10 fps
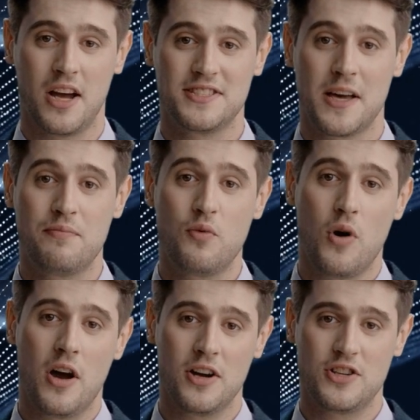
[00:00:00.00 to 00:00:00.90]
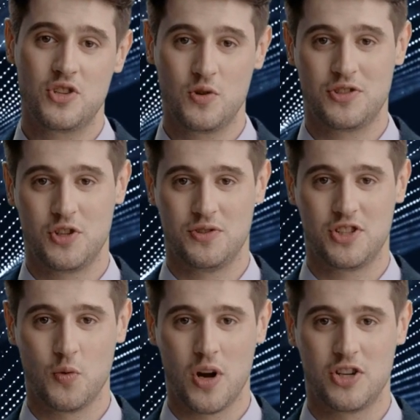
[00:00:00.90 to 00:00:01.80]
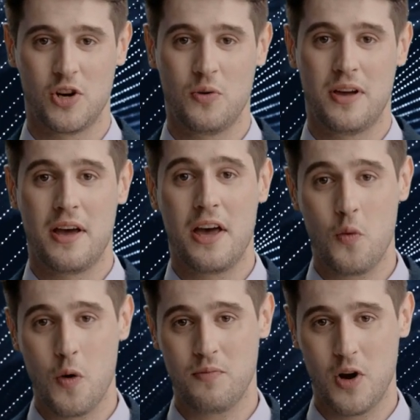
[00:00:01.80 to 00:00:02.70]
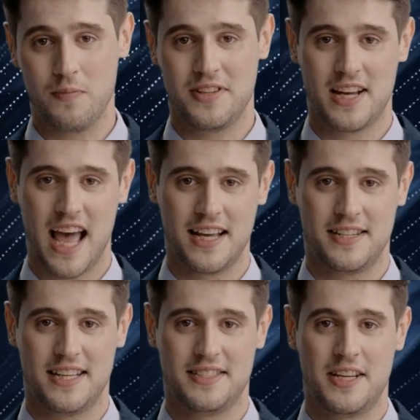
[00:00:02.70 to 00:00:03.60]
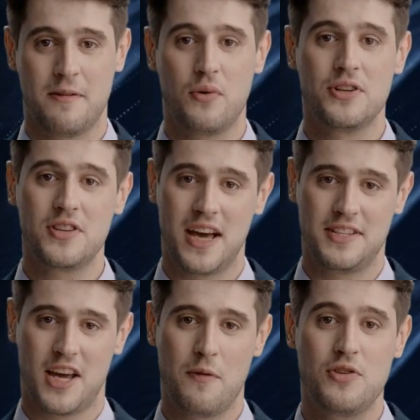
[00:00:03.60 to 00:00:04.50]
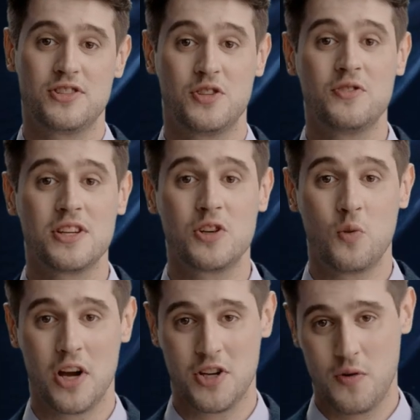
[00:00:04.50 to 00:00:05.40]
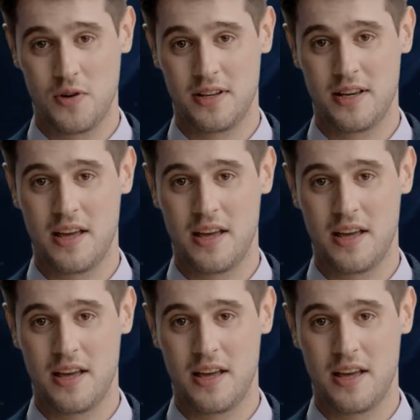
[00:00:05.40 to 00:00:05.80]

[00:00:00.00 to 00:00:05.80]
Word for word: Step 4. Choose Use QR Code. When prompted to add an eSIM, select the option to use a QR code.